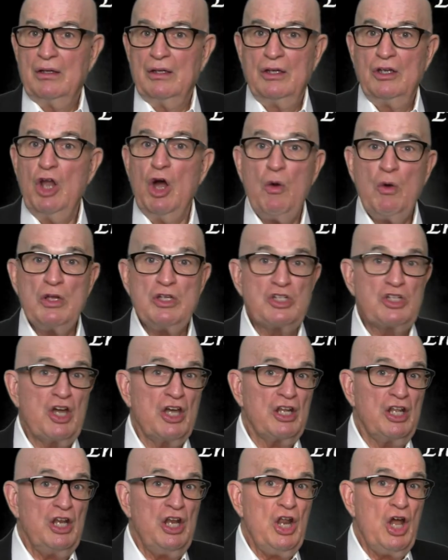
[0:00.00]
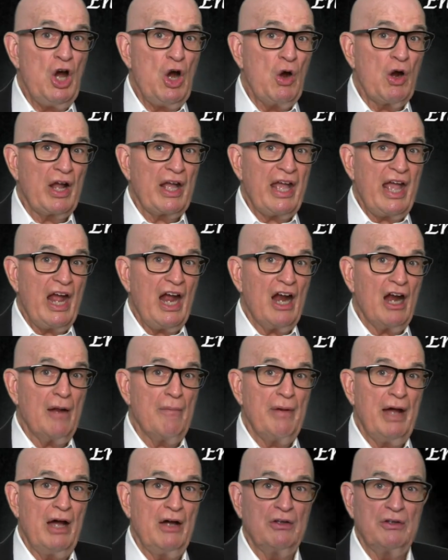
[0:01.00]
No one's going to know or care
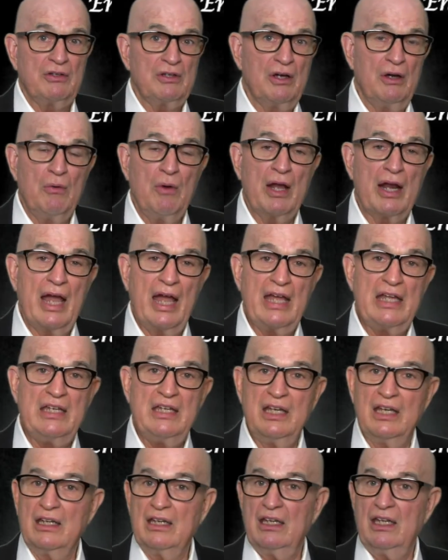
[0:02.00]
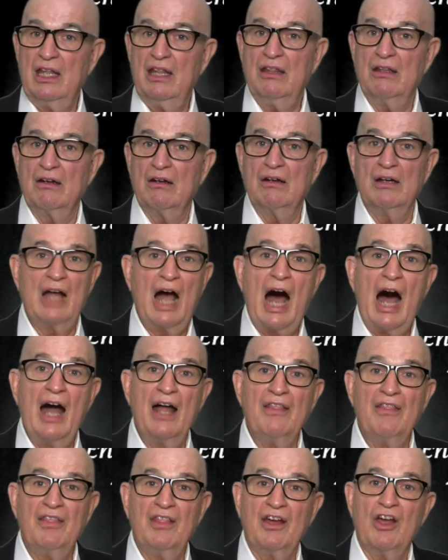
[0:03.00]
about what I did either
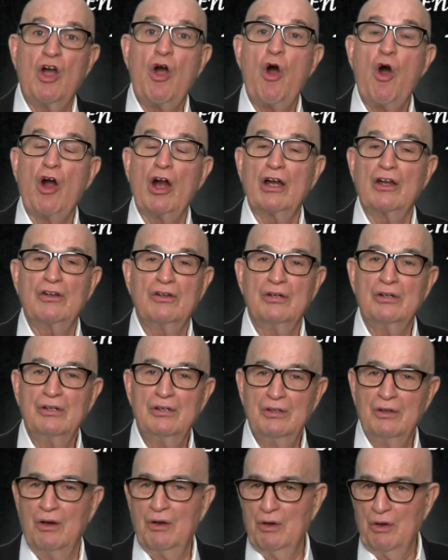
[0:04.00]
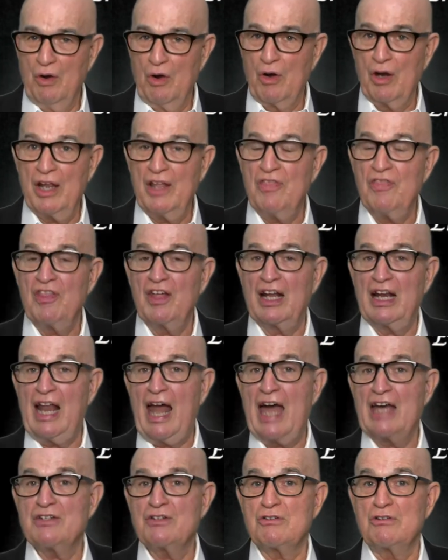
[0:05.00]
on the court or in the
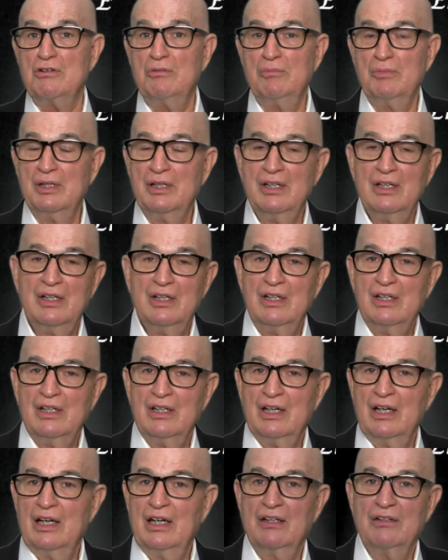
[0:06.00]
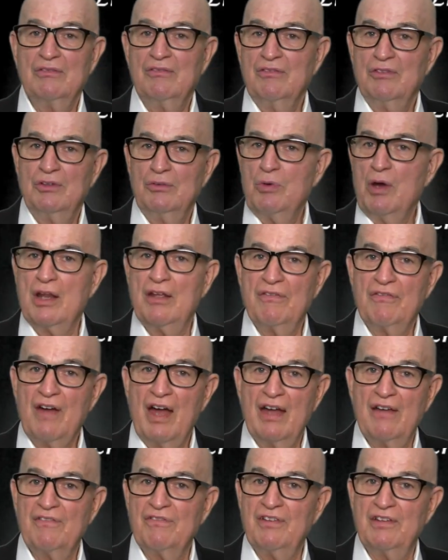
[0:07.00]
classroom
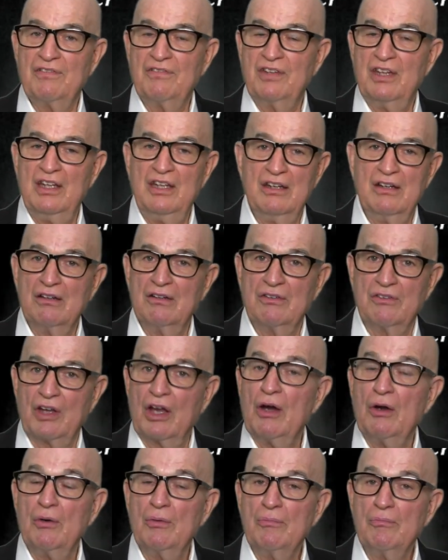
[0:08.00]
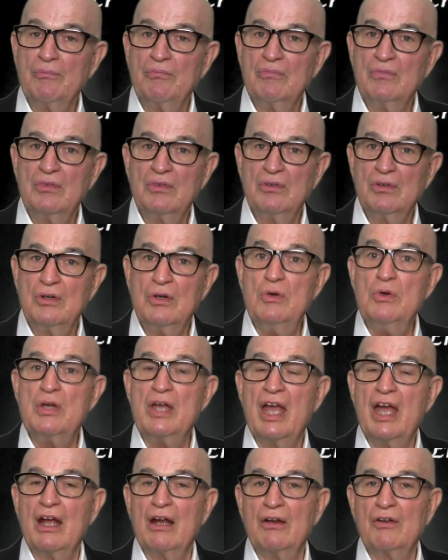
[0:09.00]
25, 50 years ago. Who
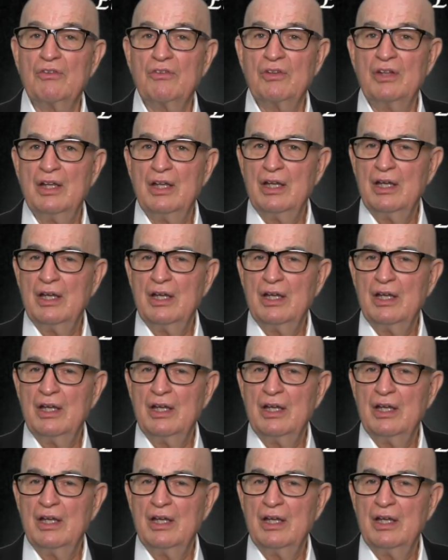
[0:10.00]
cares?